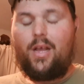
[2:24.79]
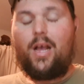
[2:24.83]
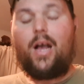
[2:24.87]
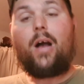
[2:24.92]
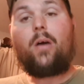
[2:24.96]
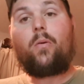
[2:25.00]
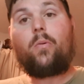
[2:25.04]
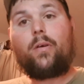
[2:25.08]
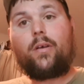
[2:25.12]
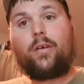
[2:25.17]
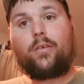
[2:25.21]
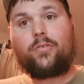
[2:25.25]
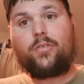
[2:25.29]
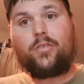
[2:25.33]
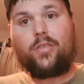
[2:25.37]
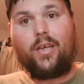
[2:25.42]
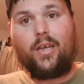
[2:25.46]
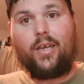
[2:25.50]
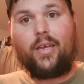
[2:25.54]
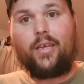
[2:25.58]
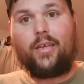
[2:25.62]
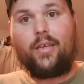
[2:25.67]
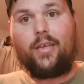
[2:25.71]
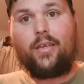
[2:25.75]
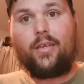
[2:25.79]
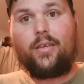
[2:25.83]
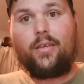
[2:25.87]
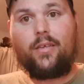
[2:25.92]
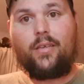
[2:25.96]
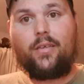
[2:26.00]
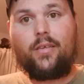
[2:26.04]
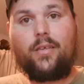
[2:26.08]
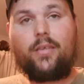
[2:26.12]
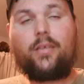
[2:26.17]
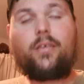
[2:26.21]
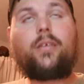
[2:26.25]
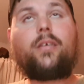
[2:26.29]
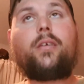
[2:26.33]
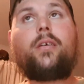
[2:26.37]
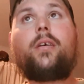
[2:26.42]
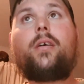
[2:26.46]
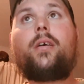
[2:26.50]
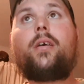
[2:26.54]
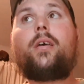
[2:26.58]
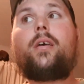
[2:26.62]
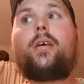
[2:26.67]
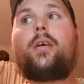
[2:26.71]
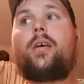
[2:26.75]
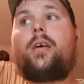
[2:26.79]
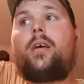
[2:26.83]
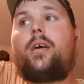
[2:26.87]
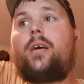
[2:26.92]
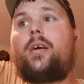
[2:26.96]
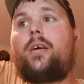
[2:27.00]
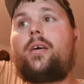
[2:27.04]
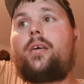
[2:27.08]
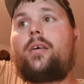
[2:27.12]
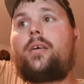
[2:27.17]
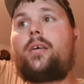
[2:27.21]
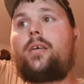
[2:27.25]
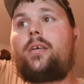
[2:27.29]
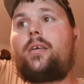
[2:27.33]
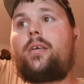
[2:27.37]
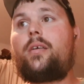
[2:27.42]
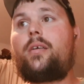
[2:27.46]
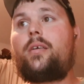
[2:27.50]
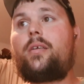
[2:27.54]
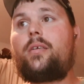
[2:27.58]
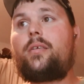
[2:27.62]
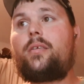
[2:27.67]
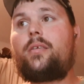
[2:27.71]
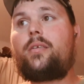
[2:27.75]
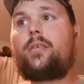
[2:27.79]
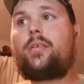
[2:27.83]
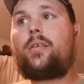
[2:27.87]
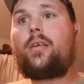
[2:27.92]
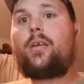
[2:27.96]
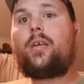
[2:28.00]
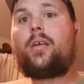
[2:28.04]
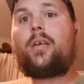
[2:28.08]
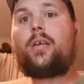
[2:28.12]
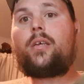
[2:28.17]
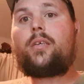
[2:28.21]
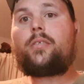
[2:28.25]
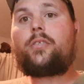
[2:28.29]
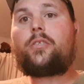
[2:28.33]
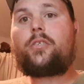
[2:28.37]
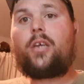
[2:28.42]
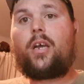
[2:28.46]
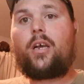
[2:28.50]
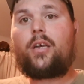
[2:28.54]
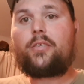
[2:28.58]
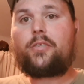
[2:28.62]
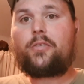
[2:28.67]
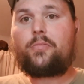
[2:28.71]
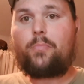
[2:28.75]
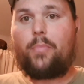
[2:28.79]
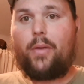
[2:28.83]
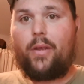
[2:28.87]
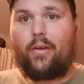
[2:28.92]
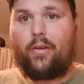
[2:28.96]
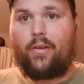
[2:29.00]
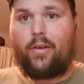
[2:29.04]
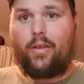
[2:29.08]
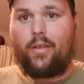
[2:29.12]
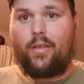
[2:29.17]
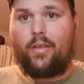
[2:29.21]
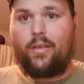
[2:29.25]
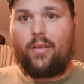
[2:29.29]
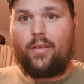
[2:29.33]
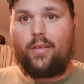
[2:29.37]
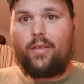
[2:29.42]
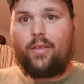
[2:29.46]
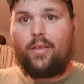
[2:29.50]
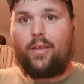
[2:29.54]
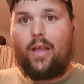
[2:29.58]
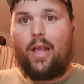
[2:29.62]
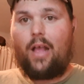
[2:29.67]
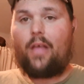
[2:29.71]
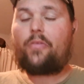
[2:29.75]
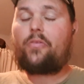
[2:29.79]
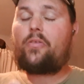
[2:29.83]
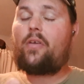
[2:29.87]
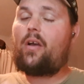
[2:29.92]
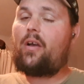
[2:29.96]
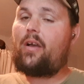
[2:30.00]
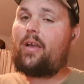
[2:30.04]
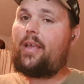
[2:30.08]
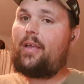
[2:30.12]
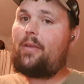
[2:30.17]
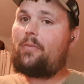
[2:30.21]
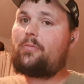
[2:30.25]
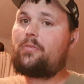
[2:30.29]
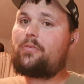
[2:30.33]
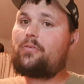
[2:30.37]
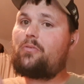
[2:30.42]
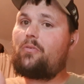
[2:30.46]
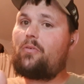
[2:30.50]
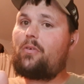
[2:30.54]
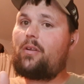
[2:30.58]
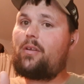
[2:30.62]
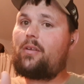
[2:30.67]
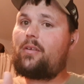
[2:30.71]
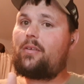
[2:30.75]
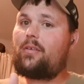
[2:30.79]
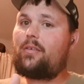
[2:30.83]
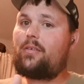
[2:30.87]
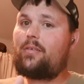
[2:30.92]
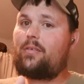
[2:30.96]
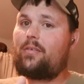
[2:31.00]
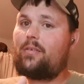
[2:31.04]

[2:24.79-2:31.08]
I will say, uh, Josh Berry, I thought he was going to